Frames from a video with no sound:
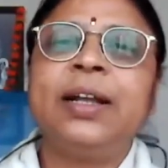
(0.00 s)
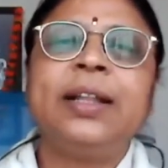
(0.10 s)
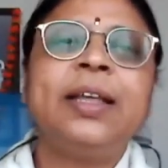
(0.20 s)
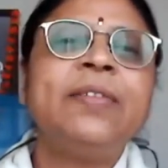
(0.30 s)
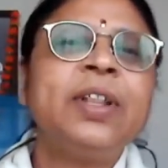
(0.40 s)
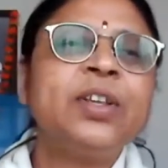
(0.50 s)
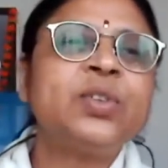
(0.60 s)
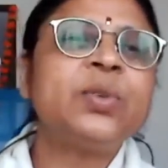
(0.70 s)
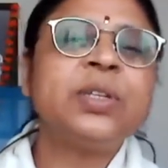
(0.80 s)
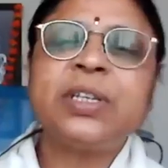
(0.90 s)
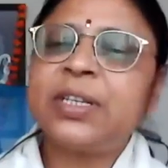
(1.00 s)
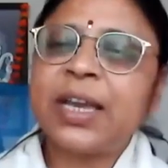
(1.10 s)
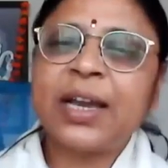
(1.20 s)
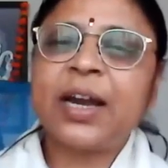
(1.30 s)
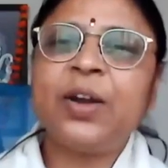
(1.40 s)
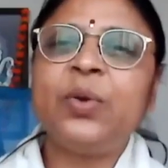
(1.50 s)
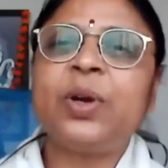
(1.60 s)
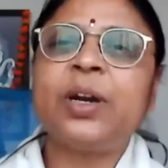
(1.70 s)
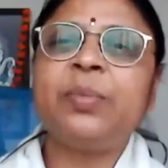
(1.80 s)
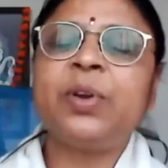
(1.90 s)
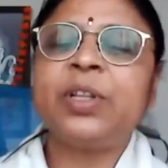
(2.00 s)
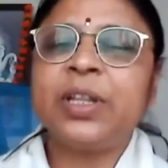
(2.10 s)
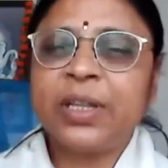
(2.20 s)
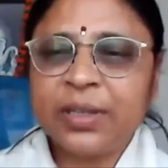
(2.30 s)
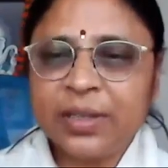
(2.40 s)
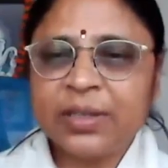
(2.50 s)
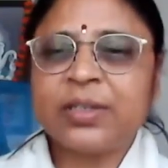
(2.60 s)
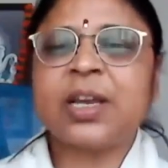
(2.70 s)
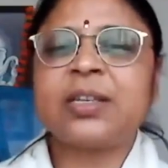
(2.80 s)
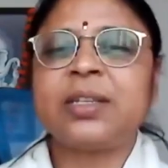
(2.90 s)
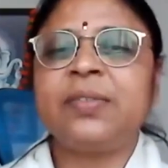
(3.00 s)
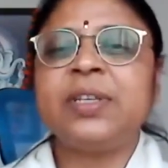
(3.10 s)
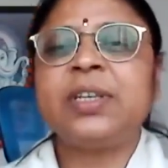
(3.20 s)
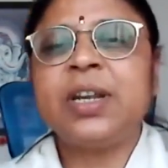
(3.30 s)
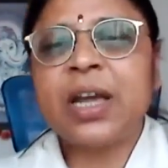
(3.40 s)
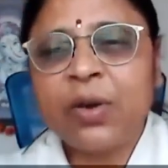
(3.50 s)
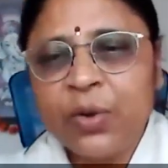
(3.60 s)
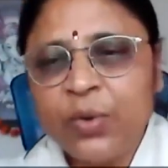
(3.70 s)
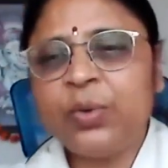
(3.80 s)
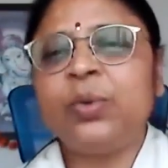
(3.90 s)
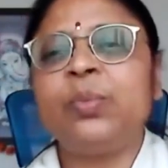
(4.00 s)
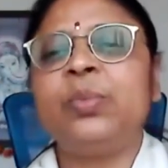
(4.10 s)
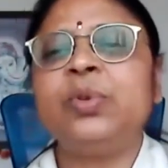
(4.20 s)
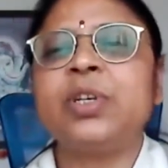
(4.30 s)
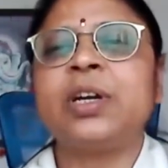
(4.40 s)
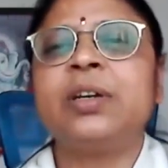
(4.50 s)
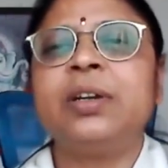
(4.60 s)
Then when the student says, I can't do Karam Yoga, then the Shastra will say, now do Puja,